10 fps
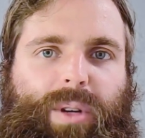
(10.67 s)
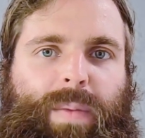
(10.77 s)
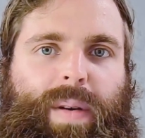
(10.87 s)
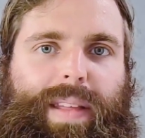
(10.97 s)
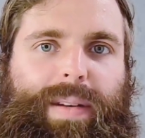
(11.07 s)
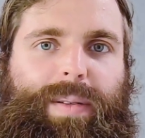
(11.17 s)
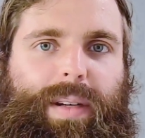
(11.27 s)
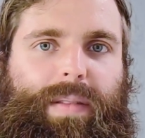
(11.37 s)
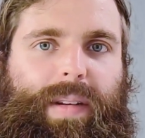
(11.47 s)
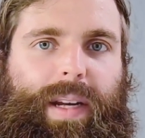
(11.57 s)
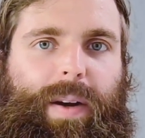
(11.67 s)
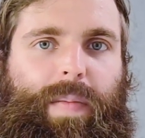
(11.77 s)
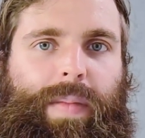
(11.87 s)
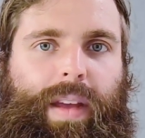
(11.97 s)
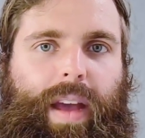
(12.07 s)
to our monthly newsletter
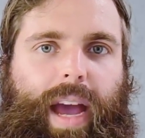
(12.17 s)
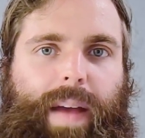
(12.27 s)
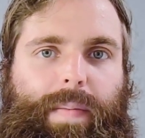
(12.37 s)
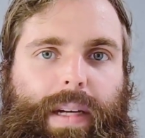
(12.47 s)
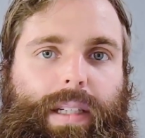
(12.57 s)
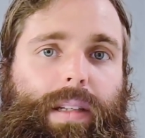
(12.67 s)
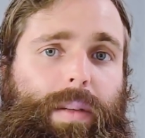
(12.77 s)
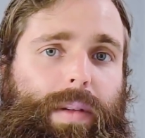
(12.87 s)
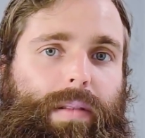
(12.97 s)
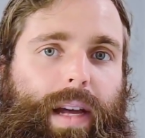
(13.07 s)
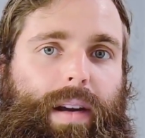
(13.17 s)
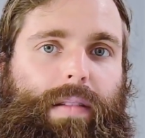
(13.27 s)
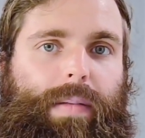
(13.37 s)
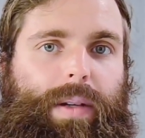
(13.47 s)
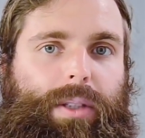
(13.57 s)
video. And it's a little bit later
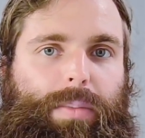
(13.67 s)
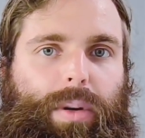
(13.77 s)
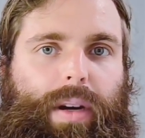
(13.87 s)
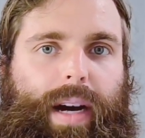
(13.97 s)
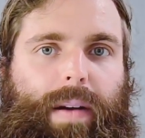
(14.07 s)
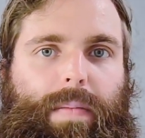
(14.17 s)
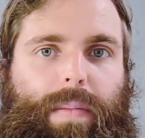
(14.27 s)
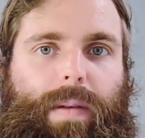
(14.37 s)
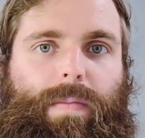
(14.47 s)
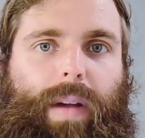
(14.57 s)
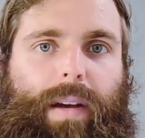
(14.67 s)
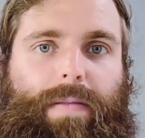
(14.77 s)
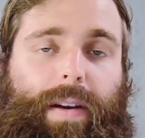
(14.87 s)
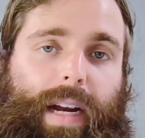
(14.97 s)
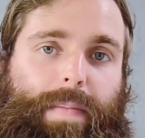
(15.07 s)
than when we usually put it out, but I
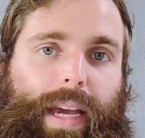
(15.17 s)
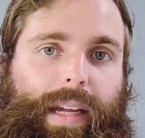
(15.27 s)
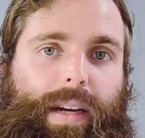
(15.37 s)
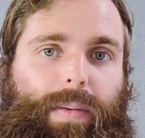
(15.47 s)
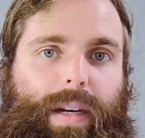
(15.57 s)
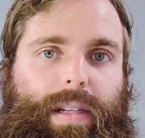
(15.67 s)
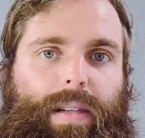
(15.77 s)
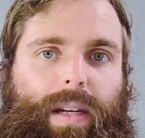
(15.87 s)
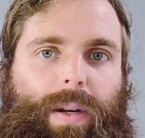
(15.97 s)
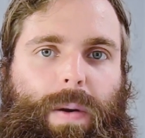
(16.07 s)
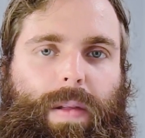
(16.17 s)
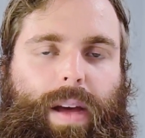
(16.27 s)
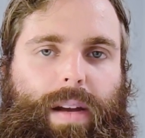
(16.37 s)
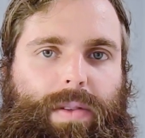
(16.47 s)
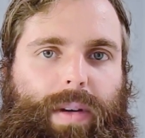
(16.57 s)
figured I'd make it anyway since I know a
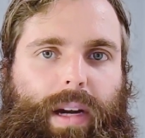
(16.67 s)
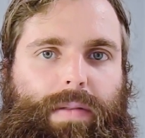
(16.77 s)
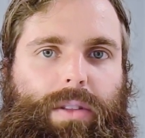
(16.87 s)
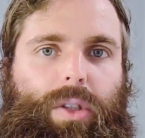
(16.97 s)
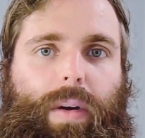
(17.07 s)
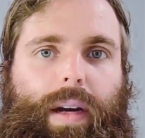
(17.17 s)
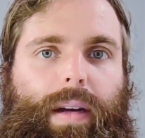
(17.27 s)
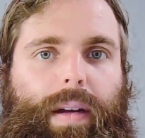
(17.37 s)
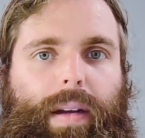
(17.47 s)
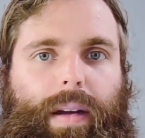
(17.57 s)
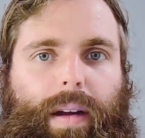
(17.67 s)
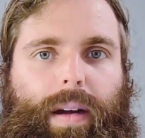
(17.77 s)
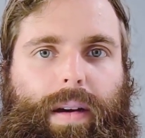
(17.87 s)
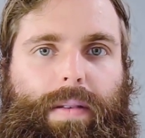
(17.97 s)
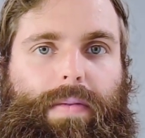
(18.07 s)
lot of you kind of enjoy
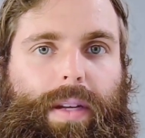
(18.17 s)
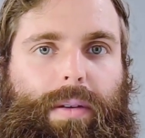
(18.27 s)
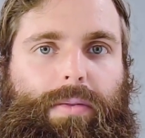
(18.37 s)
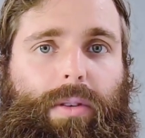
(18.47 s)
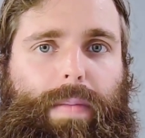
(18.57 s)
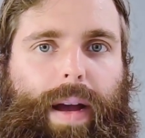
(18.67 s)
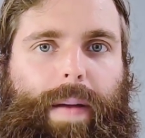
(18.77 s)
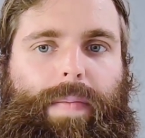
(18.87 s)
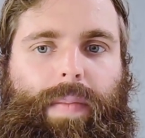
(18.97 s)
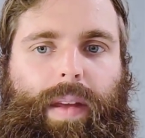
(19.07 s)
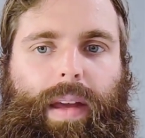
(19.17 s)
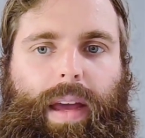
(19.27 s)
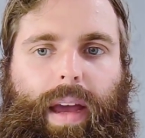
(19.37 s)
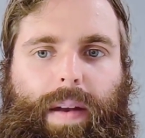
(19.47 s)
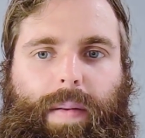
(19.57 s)
the video format.
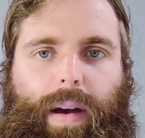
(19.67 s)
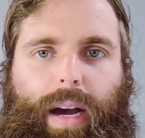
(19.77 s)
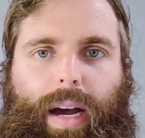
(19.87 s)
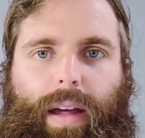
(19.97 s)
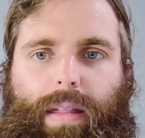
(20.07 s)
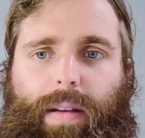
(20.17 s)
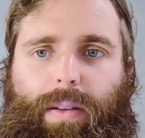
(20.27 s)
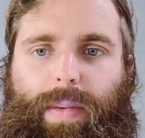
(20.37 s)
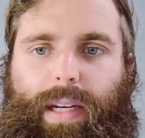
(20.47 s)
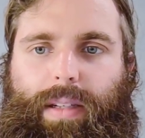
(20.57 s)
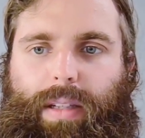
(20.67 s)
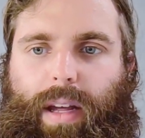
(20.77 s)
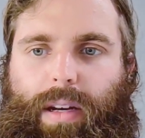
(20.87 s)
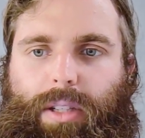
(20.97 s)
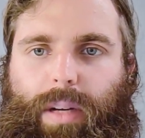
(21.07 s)
And I thought that we could just
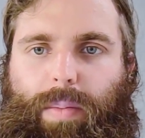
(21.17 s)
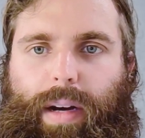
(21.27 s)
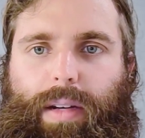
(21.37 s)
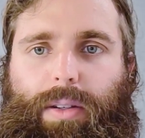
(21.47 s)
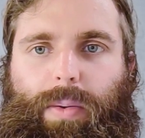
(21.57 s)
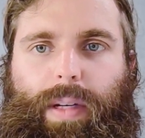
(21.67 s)
kind of jump right into